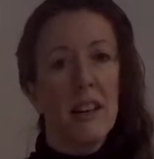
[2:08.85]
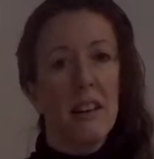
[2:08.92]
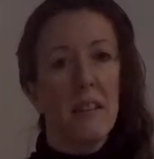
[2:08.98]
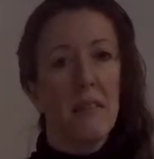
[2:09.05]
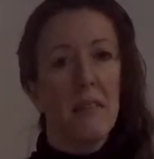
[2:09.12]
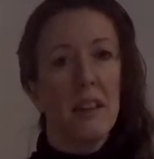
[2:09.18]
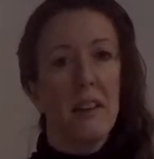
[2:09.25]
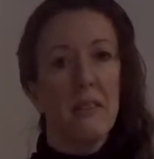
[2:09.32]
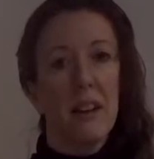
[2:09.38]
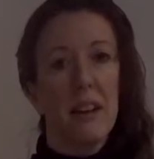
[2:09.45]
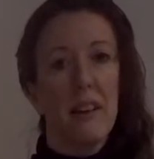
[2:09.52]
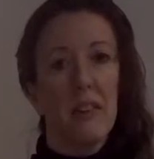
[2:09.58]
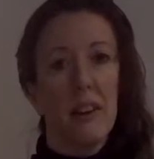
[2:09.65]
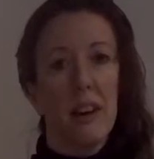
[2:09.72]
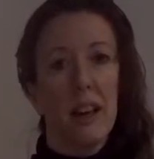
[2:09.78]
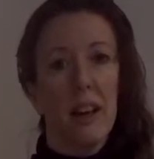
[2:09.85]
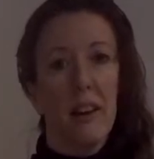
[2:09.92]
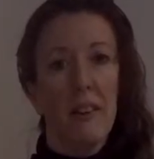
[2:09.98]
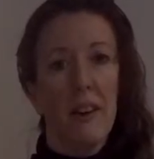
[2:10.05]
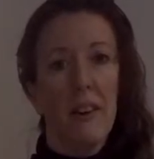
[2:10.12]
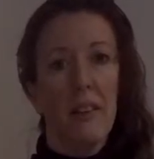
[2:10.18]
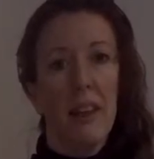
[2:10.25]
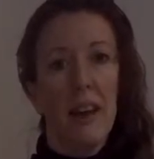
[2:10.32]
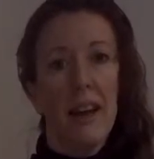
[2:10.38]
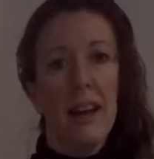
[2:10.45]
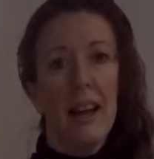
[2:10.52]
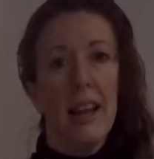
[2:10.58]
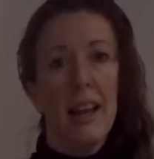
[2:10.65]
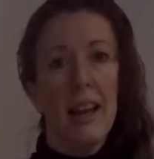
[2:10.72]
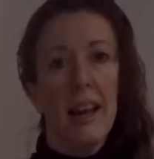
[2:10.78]
something really tricky going on there.
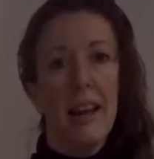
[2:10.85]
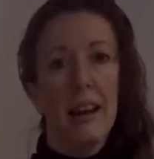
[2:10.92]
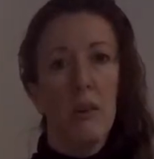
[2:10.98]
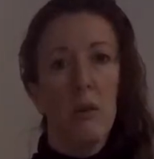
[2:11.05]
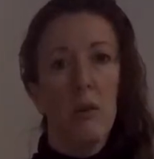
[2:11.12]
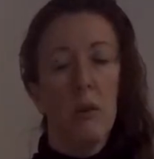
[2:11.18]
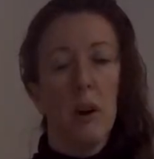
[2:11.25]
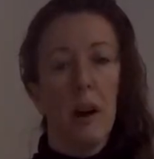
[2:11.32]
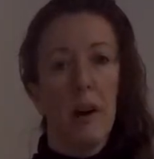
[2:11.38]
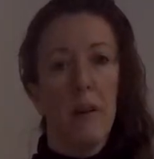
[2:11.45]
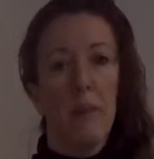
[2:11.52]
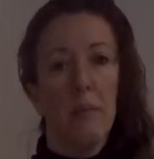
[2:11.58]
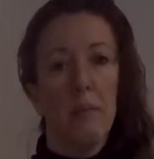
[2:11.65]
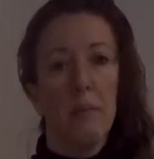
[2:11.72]
Let it all go.